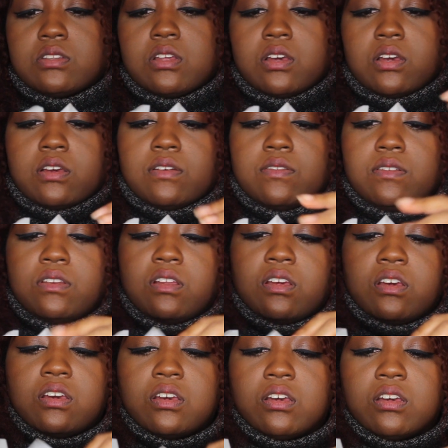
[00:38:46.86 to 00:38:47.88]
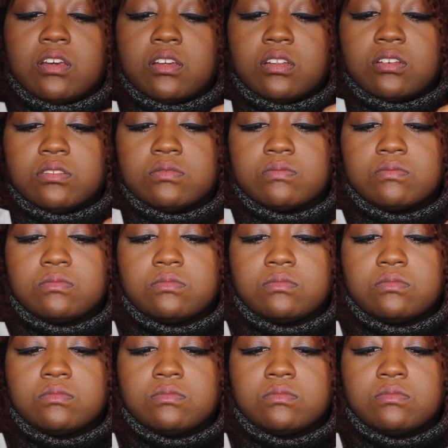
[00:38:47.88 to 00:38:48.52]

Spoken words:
left and